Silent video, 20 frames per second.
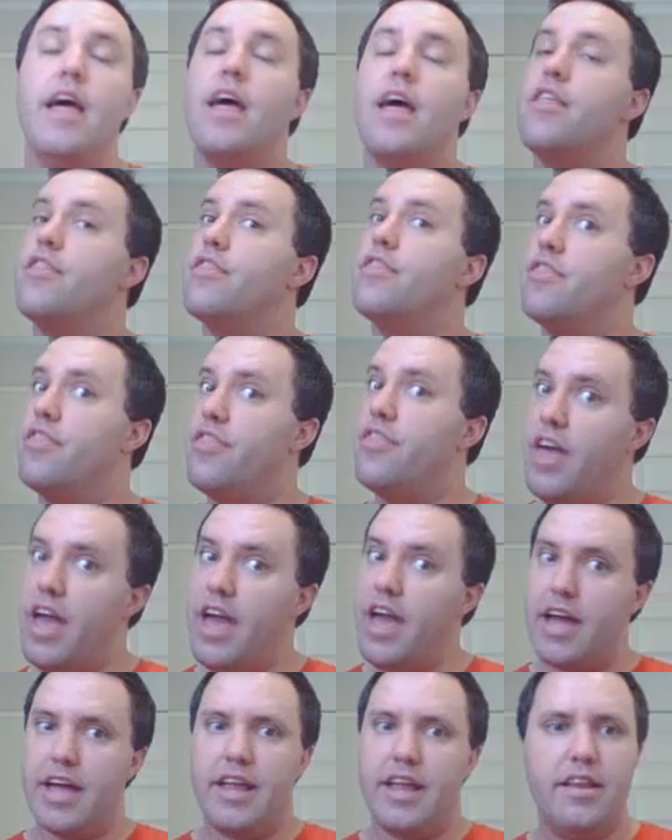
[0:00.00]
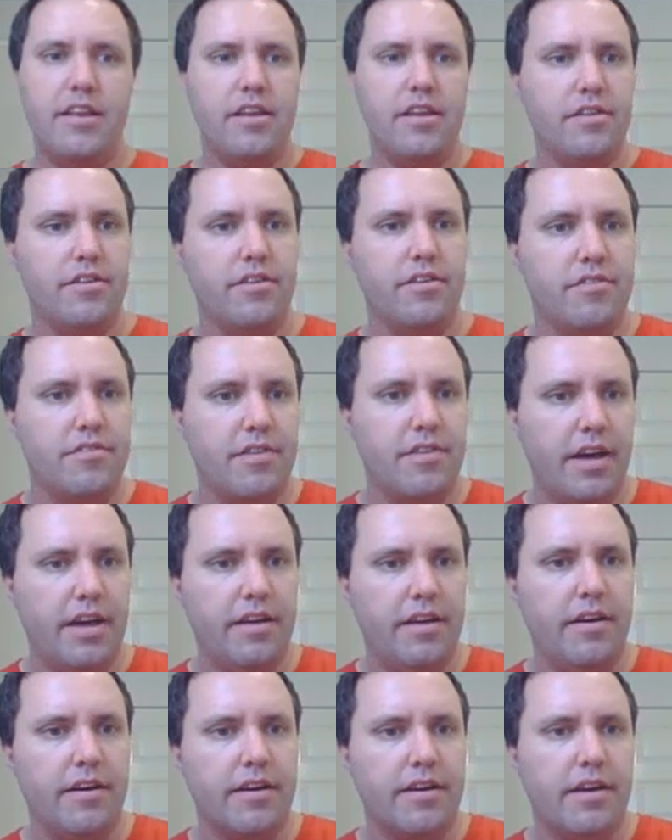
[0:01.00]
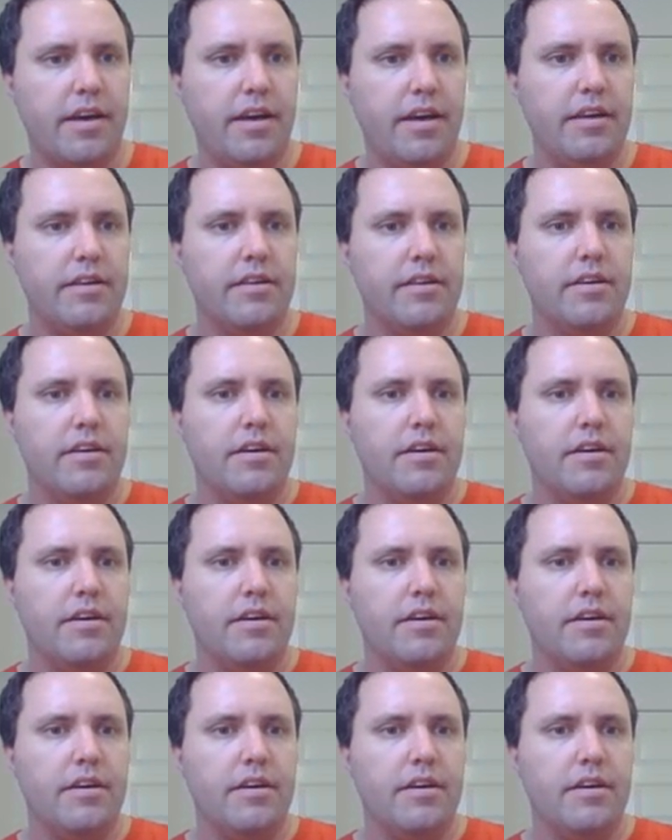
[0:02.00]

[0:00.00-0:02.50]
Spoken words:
then you say, okay,